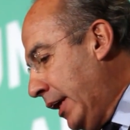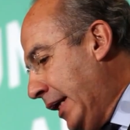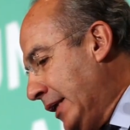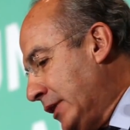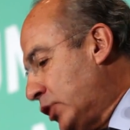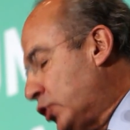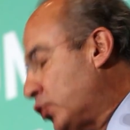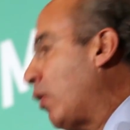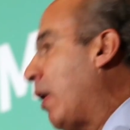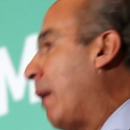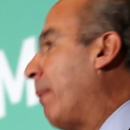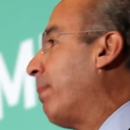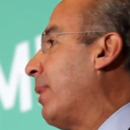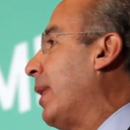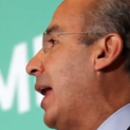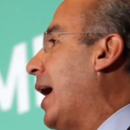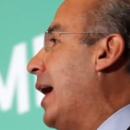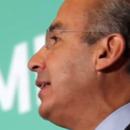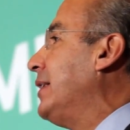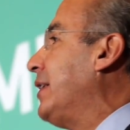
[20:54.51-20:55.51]
is to
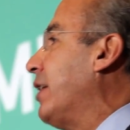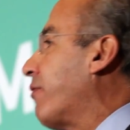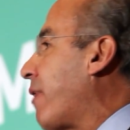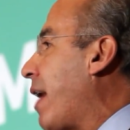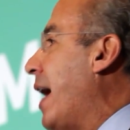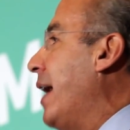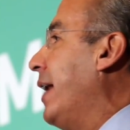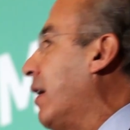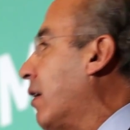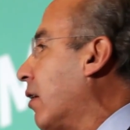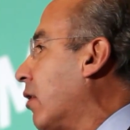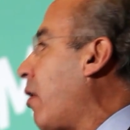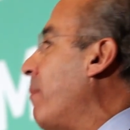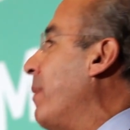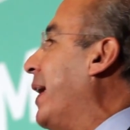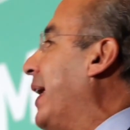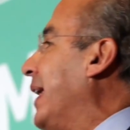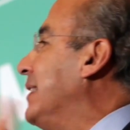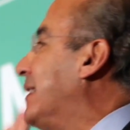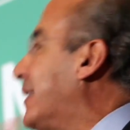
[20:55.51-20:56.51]
apply the right
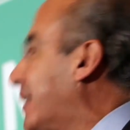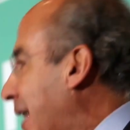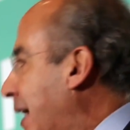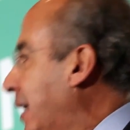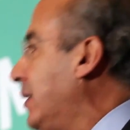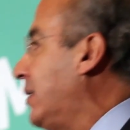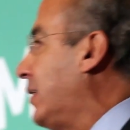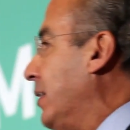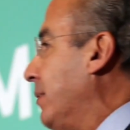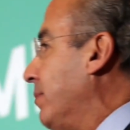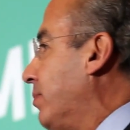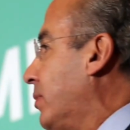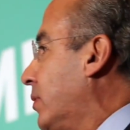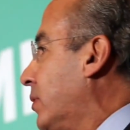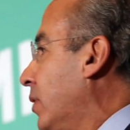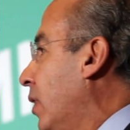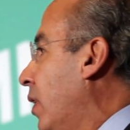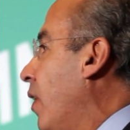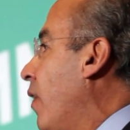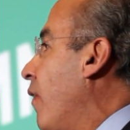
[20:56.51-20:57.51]
economic incentives